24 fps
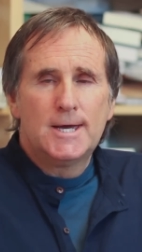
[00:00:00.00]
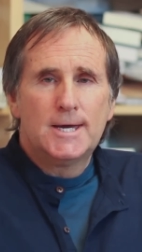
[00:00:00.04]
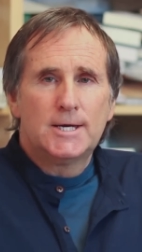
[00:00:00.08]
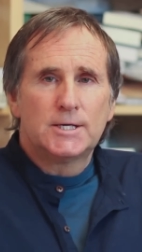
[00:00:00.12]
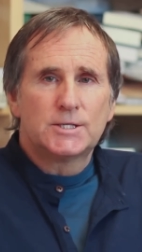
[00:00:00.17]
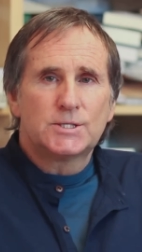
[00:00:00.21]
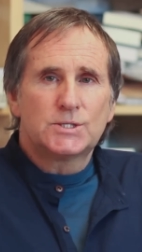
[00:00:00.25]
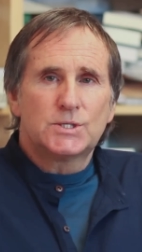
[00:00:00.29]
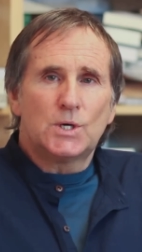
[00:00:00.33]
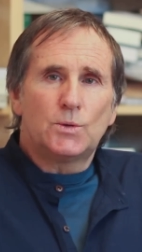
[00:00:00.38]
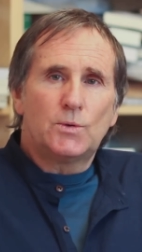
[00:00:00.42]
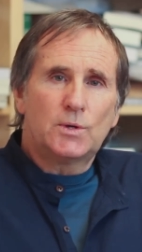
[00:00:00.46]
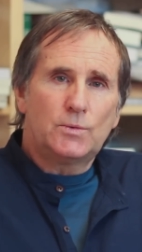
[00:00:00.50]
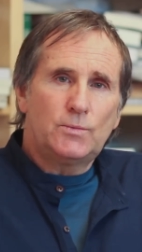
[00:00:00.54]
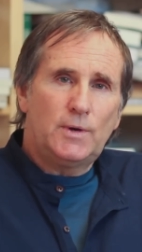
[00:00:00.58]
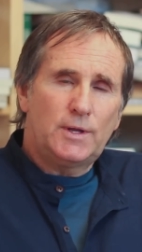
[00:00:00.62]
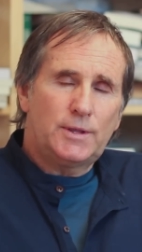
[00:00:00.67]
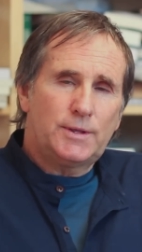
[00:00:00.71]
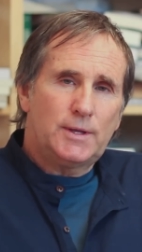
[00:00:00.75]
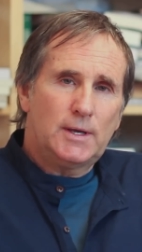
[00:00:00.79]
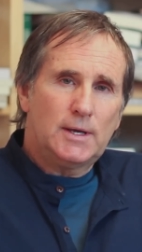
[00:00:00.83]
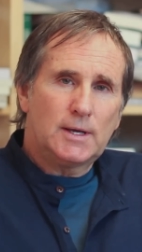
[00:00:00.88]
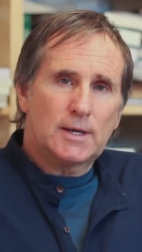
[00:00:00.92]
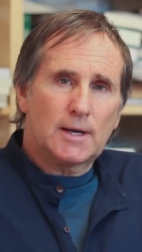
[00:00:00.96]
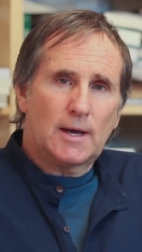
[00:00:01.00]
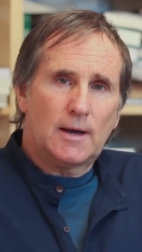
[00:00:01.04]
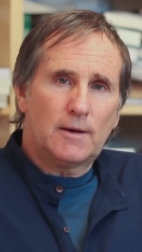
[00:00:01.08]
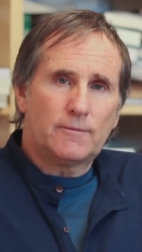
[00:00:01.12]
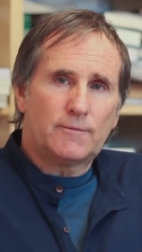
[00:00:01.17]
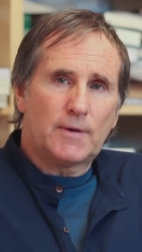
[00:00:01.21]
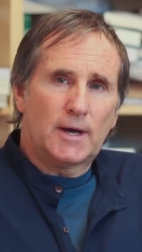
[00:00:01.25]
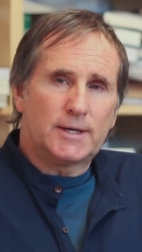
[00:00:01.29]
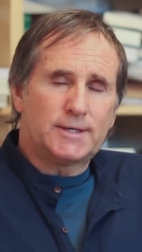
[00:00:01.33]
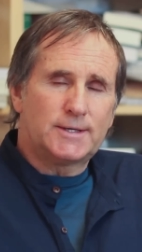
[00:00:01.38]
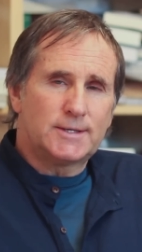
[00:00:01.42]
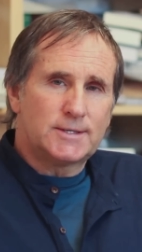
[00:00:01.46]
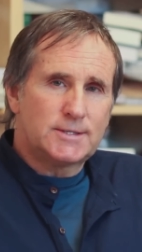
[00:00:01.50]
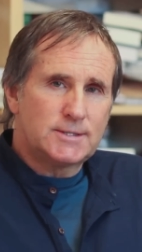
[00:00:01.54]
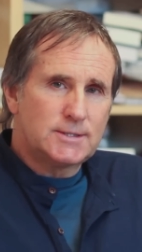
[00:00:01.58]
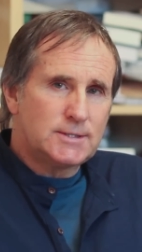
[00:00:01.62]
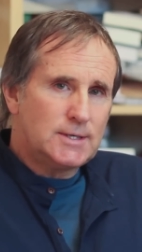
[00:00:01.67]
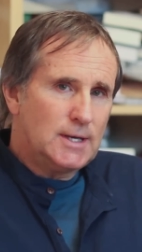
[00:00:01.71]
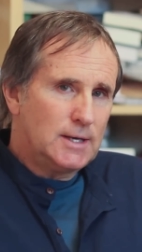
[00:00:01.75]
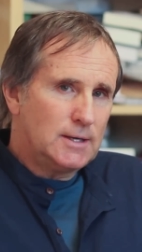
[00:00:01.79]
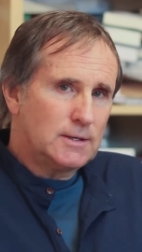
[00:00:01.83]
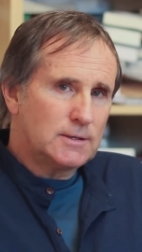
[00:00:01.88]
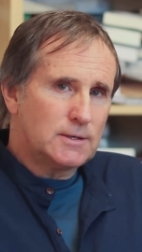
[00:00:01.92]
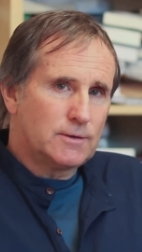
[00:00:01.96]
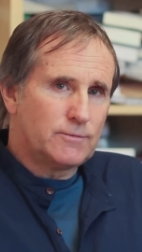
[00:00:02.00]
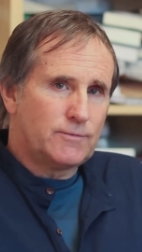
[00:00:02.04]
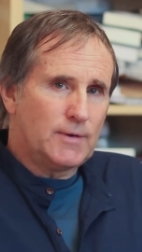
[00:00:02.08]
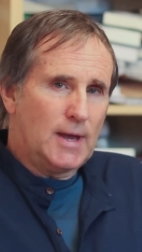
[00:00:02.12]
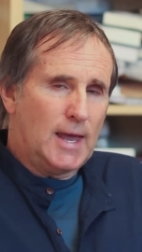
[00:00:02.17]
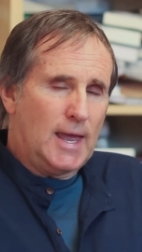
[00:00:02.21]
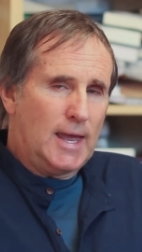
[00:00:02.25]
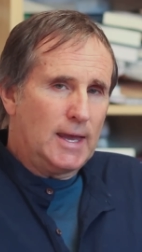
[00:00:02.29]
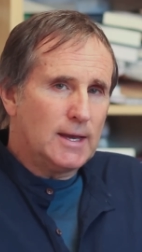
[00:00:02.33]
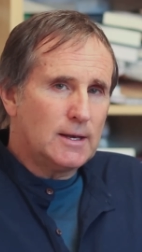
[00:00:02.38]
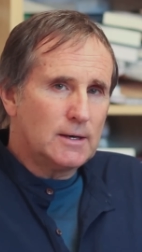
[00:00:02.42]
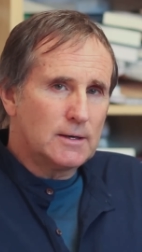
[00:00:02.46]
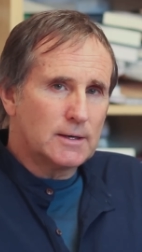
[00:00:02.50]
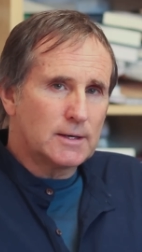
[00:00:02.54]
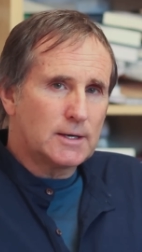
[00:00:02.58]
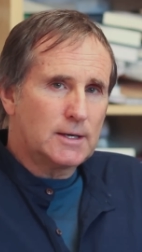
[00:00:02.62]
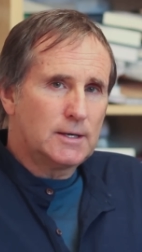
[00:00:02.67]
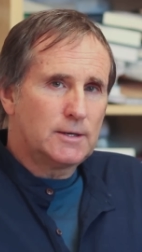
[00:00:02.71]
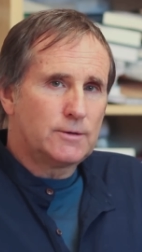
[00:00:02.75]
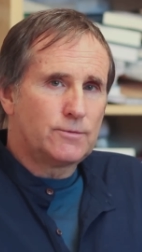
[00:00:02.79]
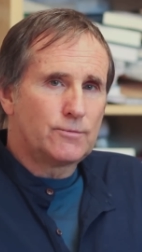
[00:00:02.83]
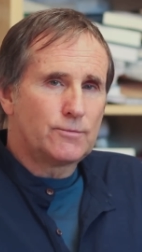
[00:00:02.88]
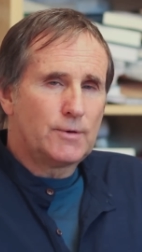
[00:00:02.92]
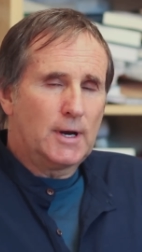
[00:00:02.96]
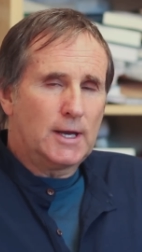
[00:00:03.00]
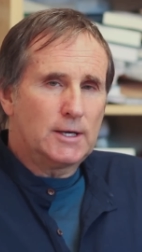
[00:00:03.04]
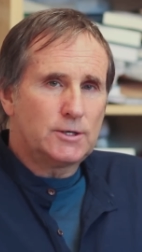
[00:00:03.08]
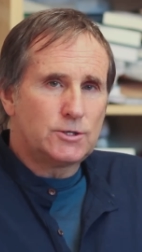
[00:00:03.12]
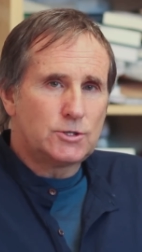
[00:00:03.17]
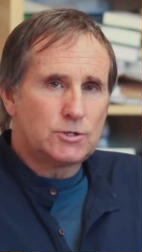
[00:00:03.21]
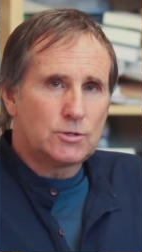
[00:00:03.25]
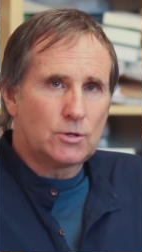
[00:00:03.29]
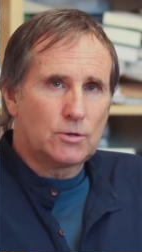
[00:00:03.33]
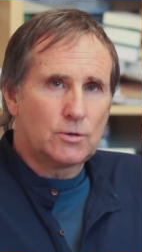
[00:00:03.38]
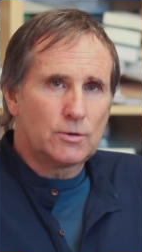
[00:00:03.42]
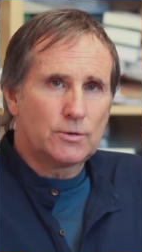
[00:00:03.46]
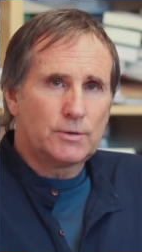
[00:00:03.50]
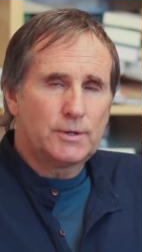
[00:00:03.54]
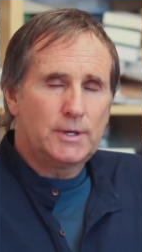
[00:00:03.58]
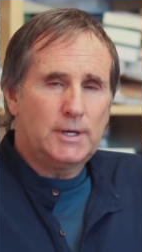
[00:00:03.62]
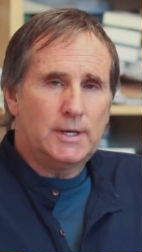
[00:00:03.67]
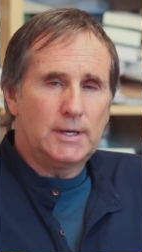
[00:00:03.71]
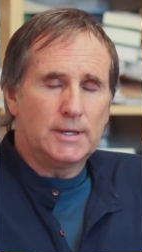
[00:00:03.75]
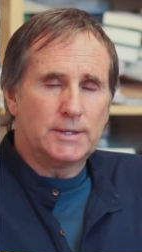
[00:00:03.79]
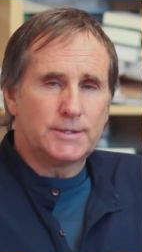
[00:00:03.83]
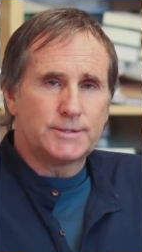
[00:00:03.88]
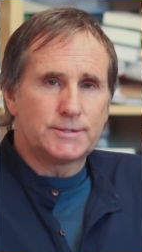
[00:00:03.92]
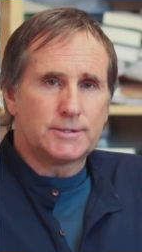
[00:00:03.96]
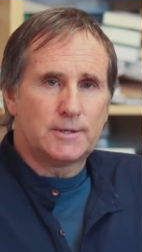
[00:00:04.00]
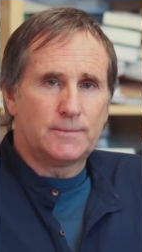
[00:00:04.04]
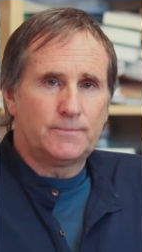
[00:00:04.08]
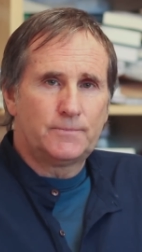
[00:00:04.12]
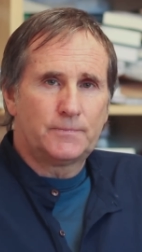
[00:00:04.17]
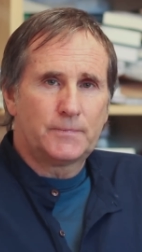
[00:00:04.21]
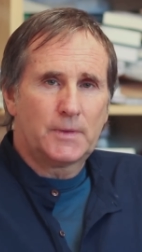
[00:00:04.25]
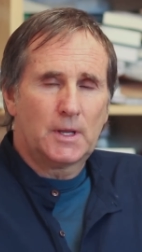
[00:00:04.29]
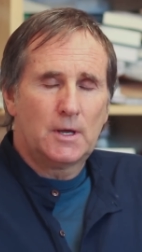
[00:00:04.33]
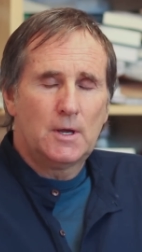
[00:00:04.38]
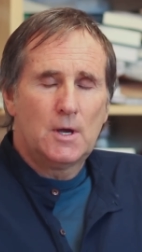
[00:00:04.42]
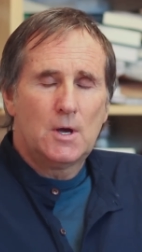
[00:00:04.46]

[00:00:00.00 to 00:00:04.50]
So when we think of a distinctive Anglican red Toryism,